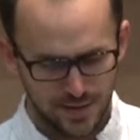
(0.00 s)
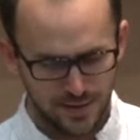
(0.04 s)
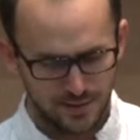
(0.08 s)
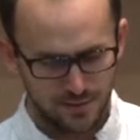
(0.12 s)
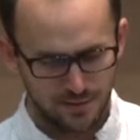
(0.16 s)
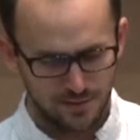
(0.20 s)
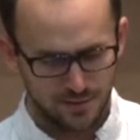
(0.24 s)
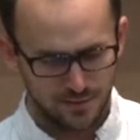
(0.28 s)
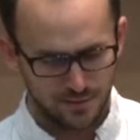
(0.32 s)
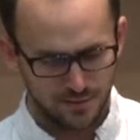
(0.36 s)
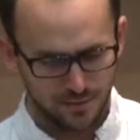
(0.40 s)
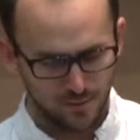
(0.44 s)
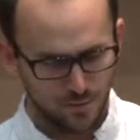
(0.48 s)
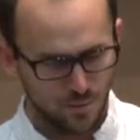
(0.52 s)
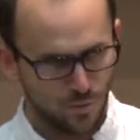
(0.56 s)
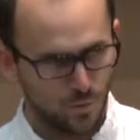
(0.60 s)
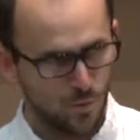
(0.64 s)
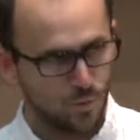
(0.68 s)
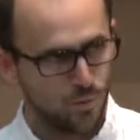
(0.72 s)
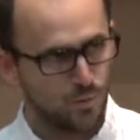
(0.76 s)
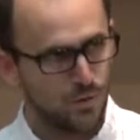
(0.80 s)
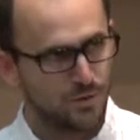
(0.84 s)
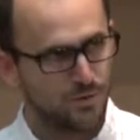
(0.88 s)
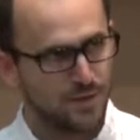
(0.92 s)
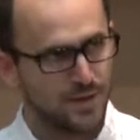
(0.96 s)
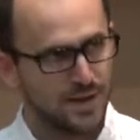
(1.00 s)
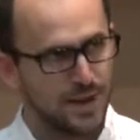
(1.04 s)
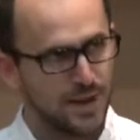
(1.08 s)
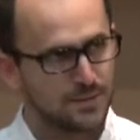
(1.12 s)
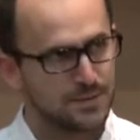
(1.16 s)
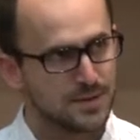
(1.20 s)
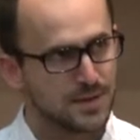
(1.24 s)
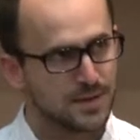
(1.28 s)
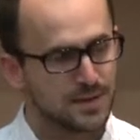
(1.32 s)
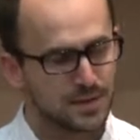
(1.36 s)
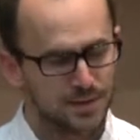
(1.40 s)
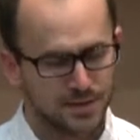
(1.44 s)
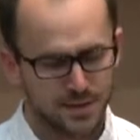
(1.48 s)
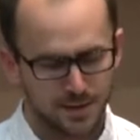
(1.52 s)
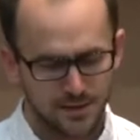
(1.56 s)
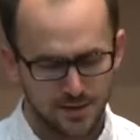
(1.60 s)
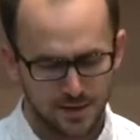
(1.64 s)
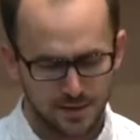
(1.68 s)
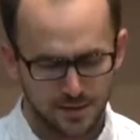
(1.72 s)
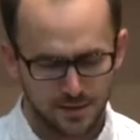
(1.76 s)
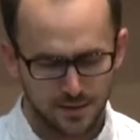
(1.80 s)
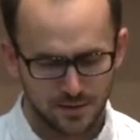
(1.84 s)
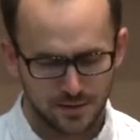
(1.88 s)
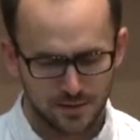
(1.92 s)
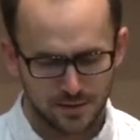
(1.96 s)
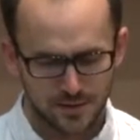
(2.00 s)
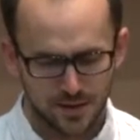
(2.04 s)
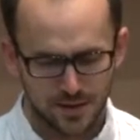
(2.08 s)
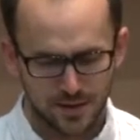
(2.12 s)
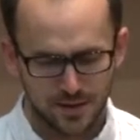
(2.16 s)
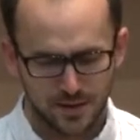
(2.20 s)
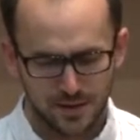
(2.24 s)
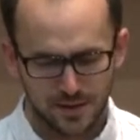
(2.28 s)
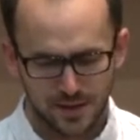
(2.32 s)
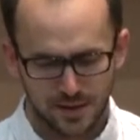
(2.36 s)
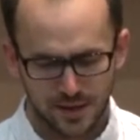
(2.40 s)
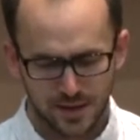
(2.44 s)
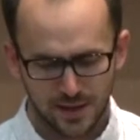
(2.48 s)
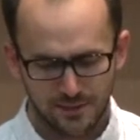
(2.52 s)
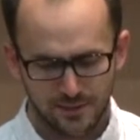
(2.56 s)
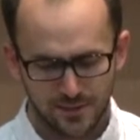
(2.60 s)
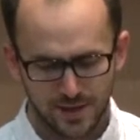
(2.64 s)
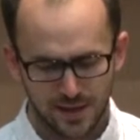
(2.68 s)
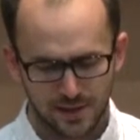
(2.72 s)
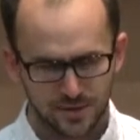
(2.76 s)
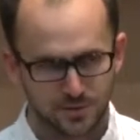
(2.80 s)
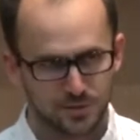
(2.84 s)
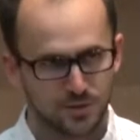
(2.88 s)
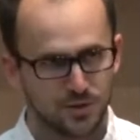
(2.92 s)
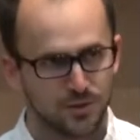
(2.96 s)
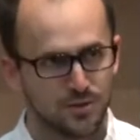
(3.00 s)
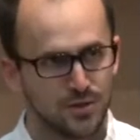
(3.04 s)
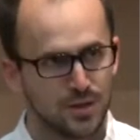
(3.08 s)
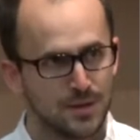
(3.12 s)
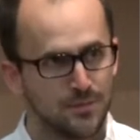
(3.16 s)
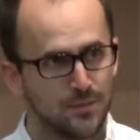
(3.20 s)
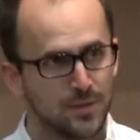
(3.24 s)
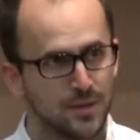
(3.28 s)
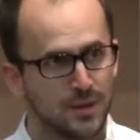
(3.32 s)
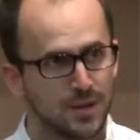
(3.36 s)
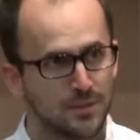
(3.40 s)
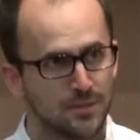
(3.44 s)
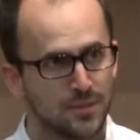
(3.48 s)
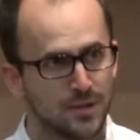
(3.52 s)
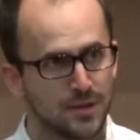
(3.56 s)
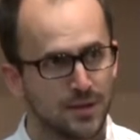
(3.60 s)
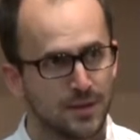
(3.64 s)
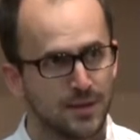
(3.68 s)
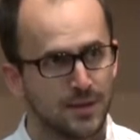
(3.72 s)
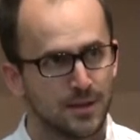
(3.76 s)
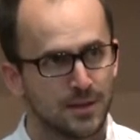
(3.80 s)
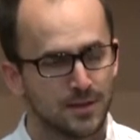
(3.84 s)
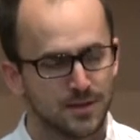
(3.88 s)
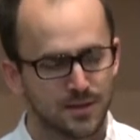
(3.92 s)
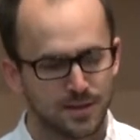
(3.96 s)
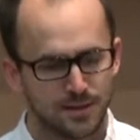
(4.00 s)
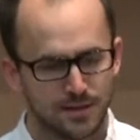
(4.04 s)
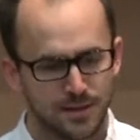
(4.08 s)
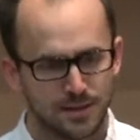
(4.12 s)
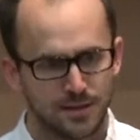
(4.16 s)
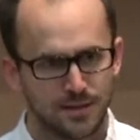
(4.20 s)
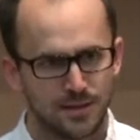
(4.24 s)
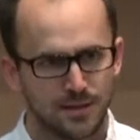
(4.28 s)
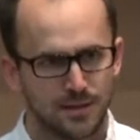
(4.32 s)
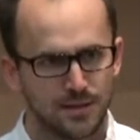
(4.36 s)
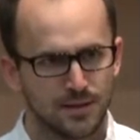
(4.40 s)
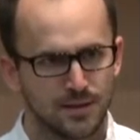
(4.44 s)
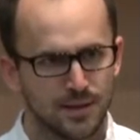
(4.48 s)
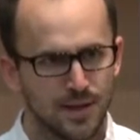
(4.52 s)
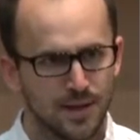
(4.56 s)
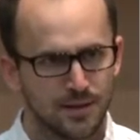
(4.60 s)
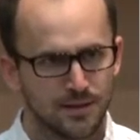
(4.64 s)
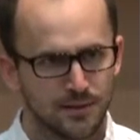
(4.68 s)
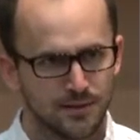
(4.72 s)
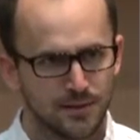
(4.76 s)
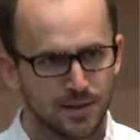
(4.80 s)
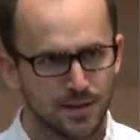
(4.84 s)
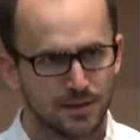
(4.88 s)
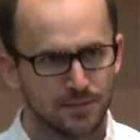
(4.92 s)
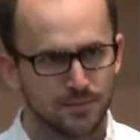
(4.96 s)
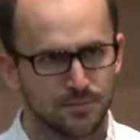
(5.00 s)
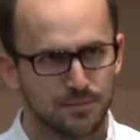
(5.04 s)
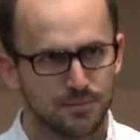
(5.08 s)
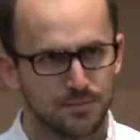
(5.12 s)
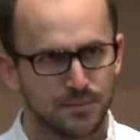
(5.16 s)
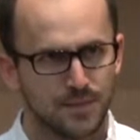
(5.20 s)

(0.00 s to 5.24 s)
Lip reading: then we've adapted it so that there's a kind of an extra shim we can put in there so that the Ethernet